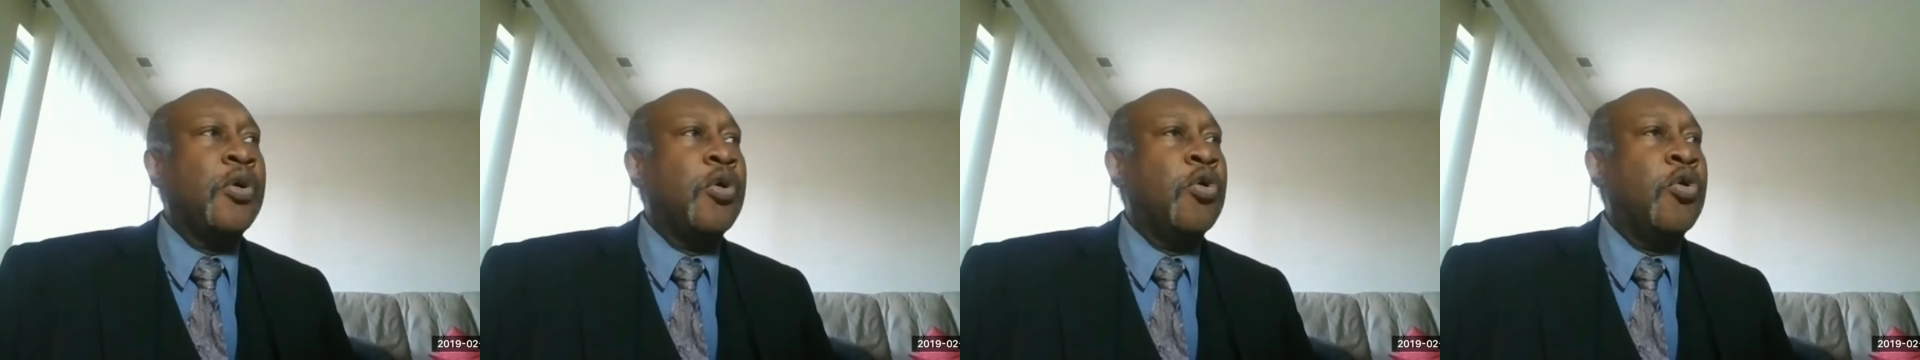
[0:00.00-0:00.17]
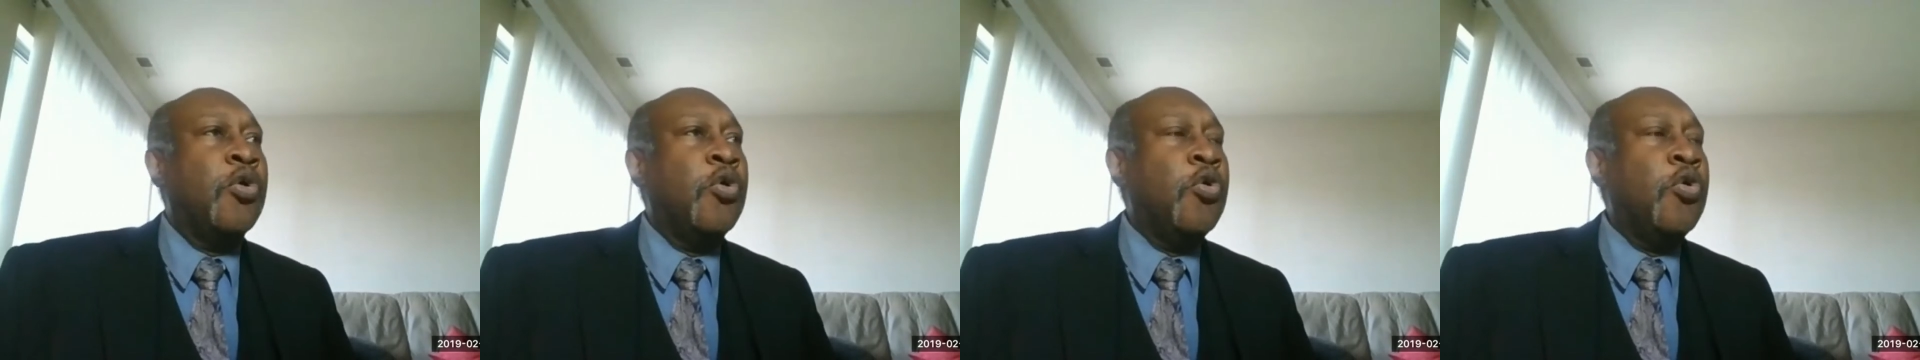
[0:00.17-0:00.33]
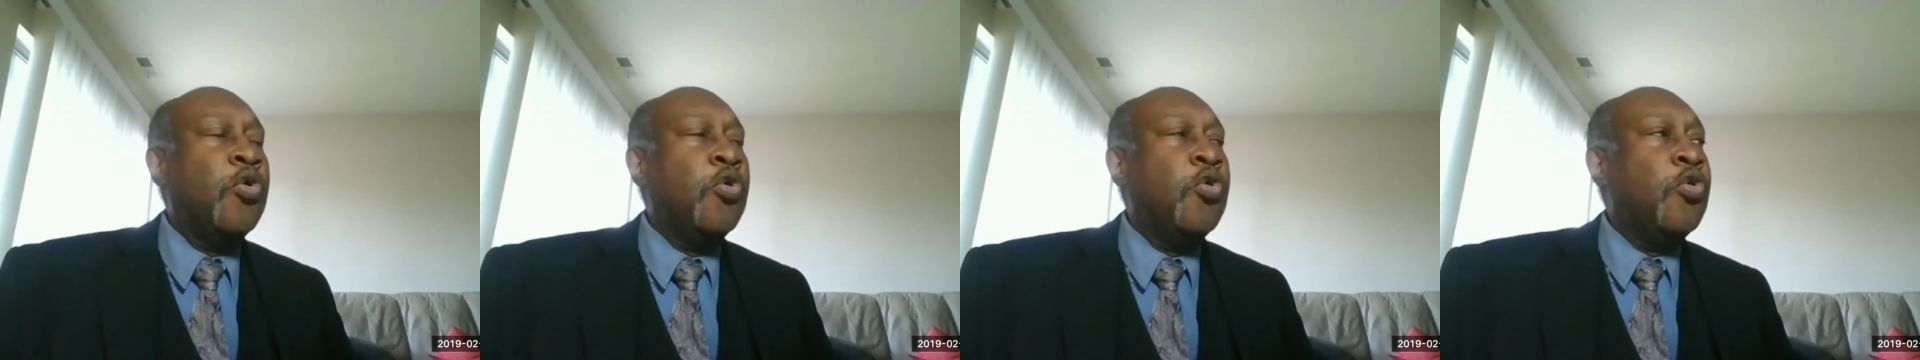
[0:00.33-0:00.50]

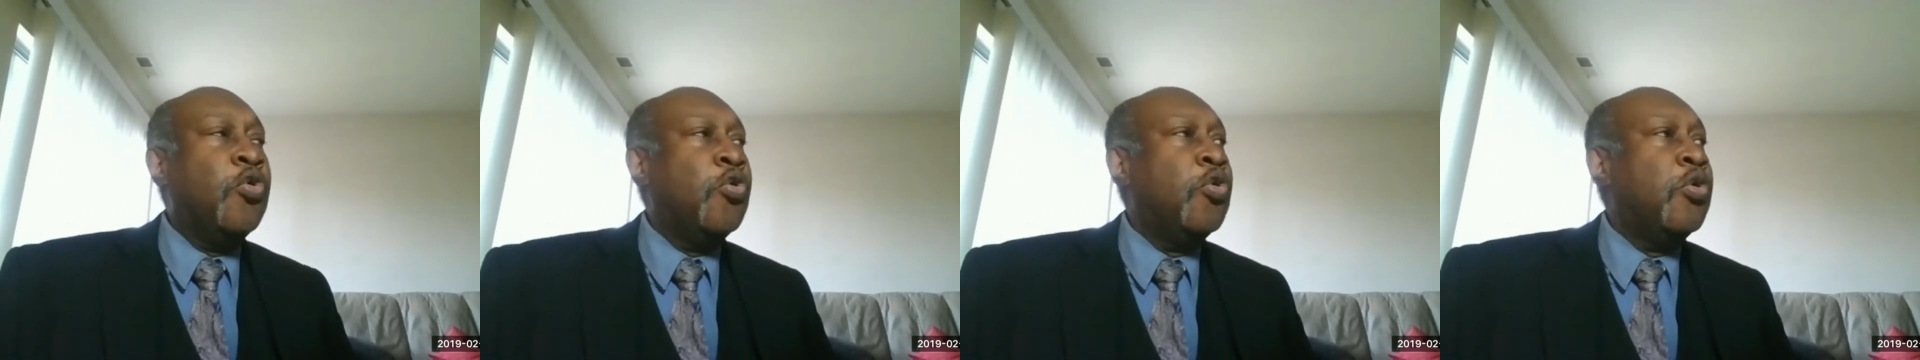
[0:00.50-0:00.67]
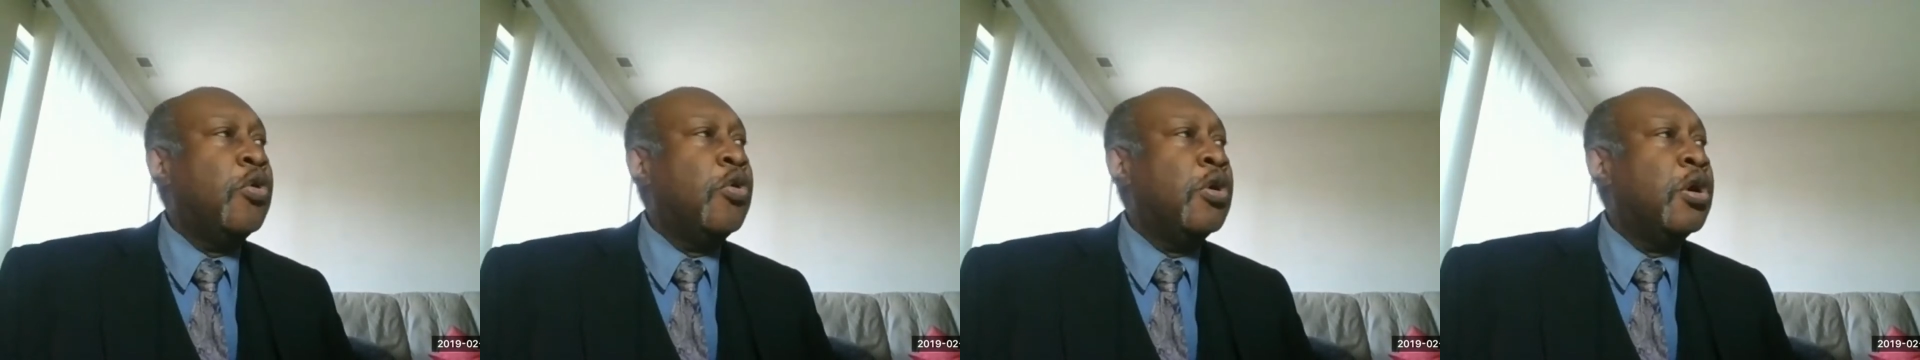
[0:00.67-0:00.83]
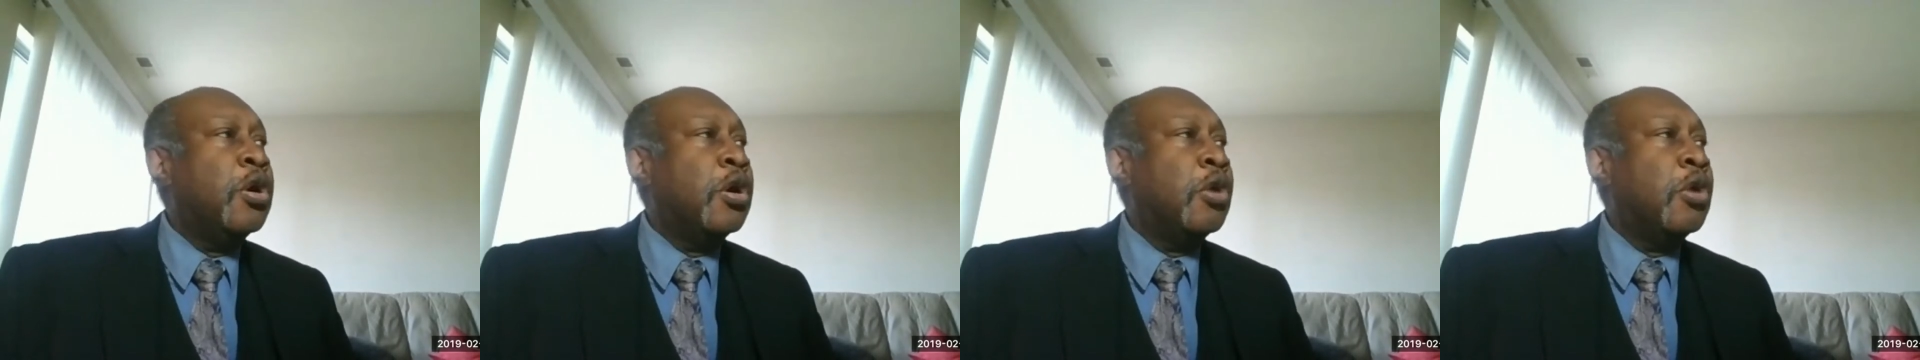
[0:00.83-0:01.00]
who
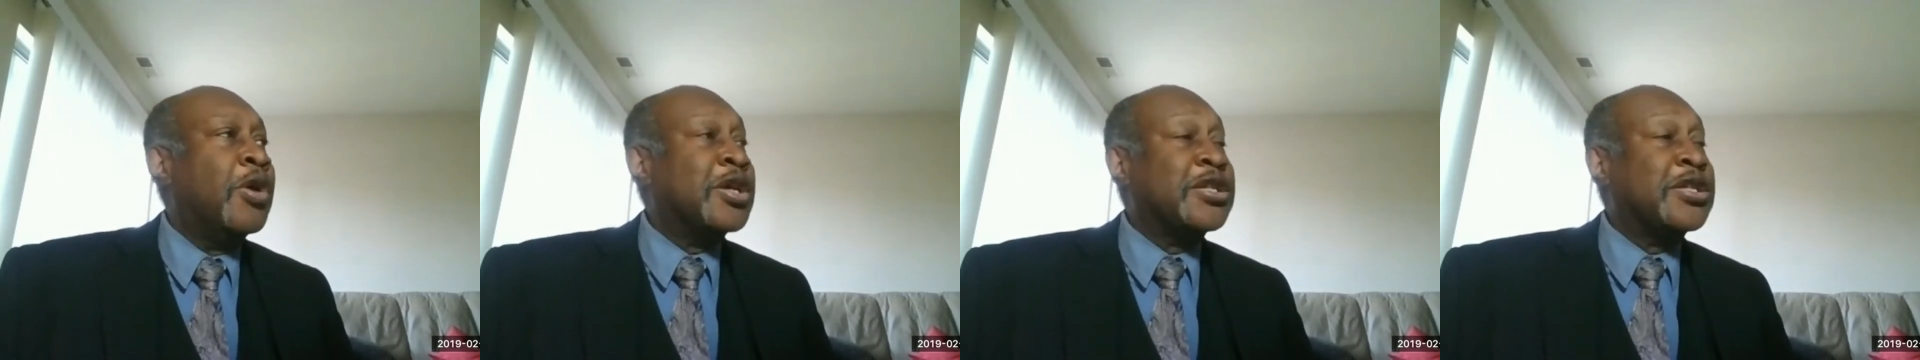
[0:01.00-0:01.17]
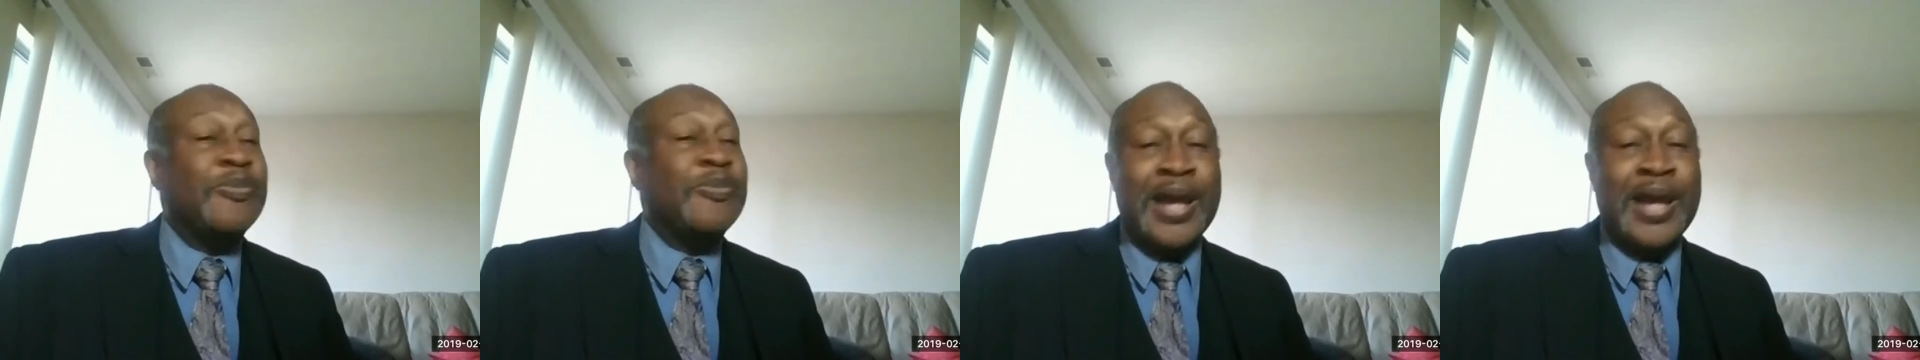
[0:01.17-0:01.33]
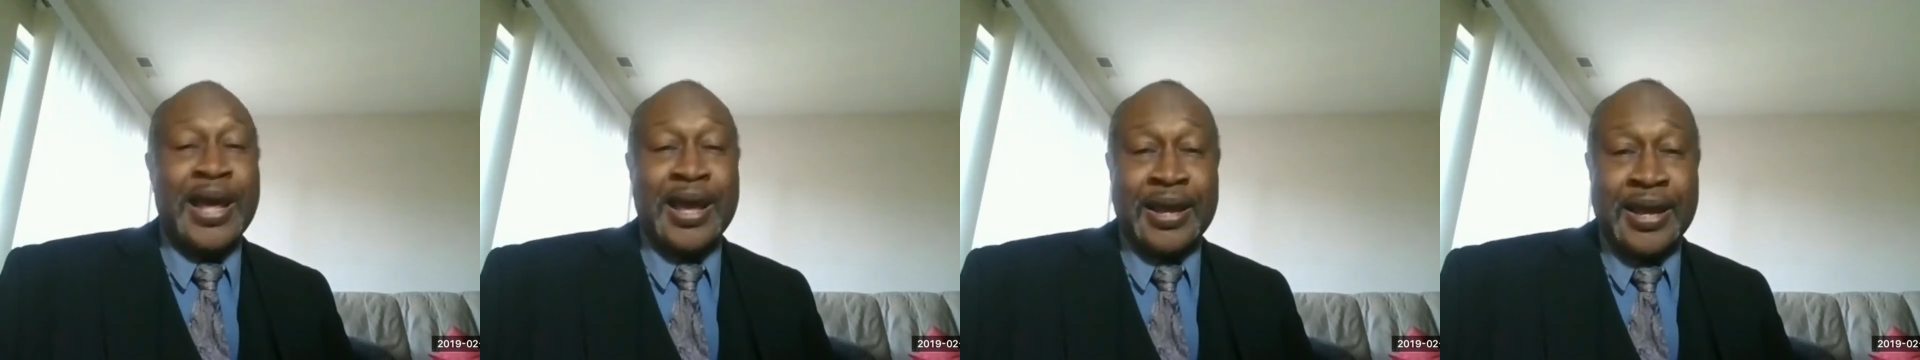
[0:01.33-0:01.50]
was a
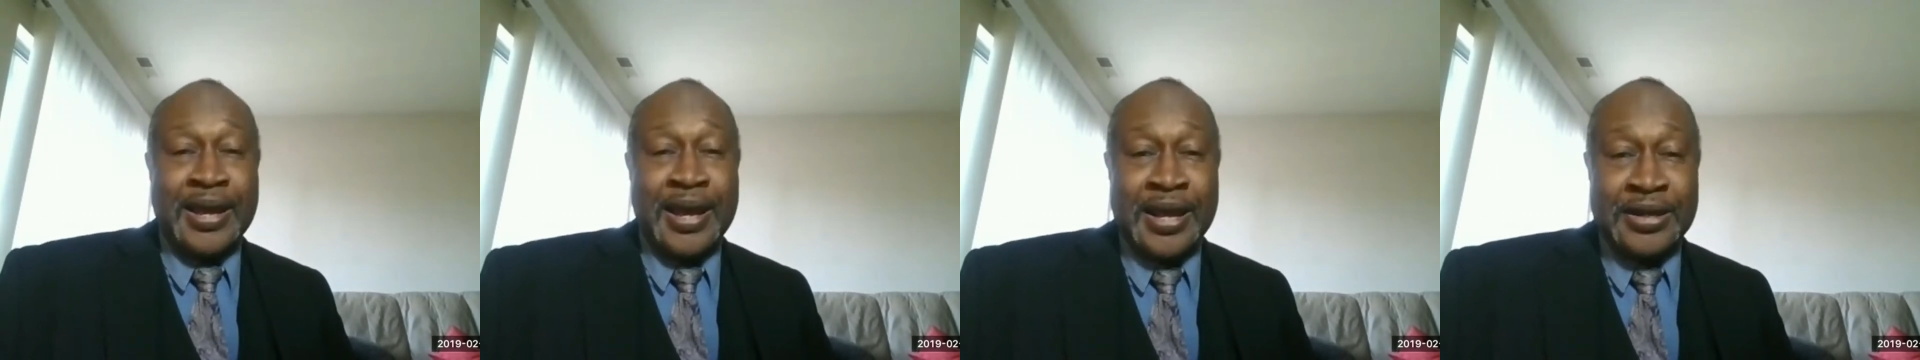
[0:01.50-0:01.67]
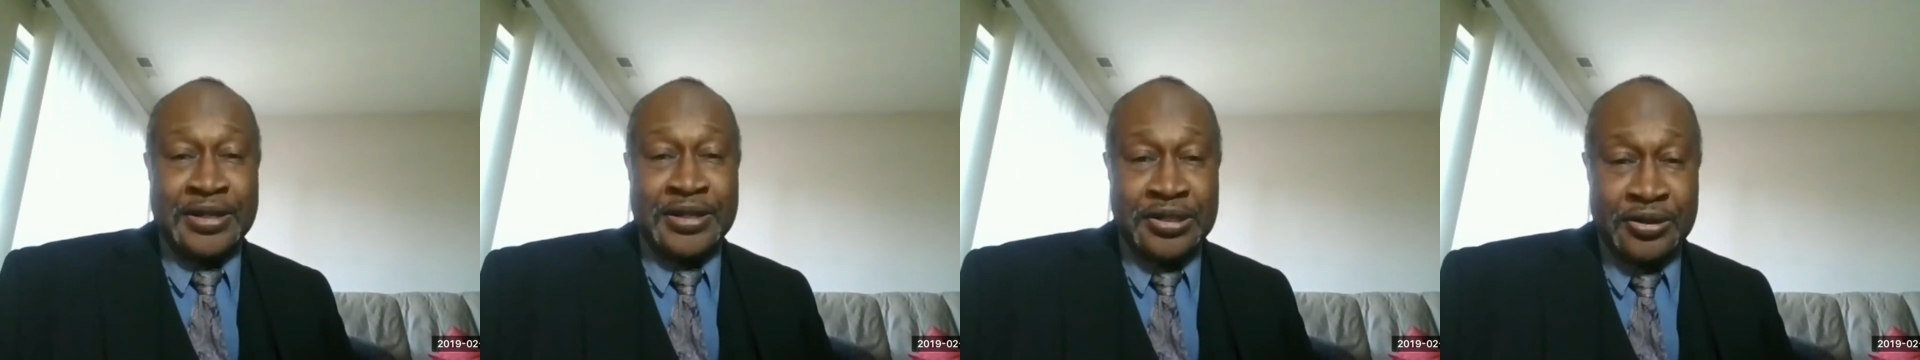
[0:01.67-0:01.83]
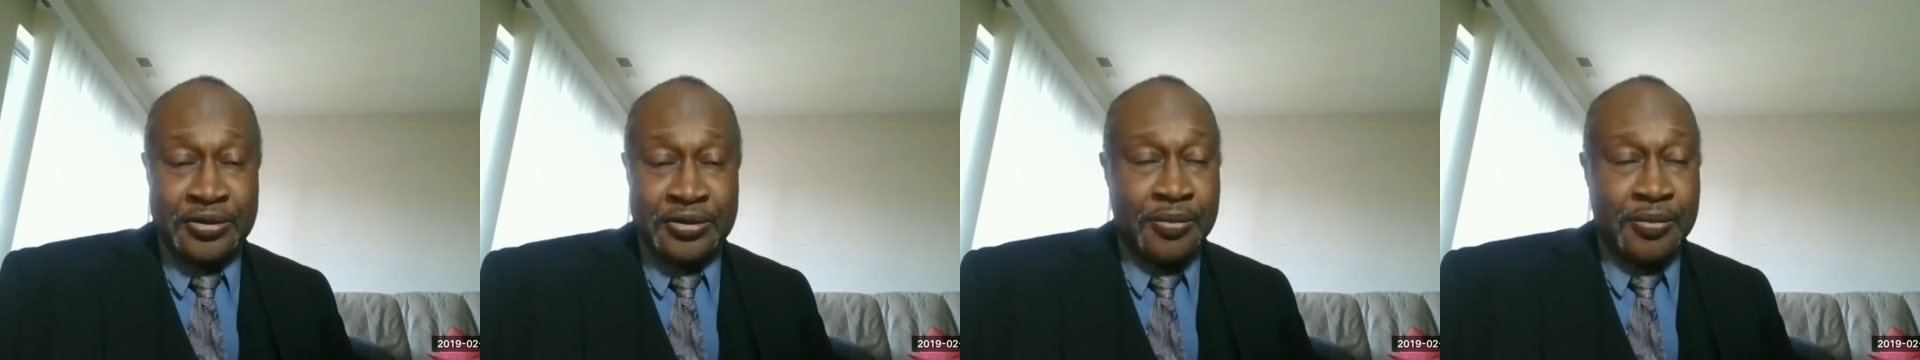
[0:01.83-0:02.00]
black guy
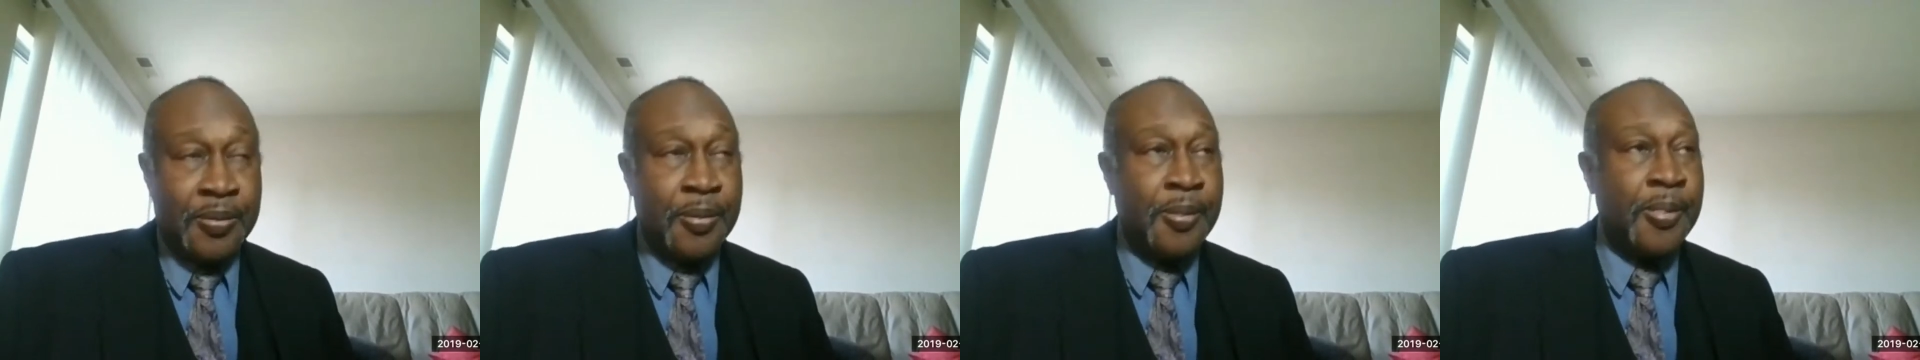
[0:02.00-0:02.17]
too,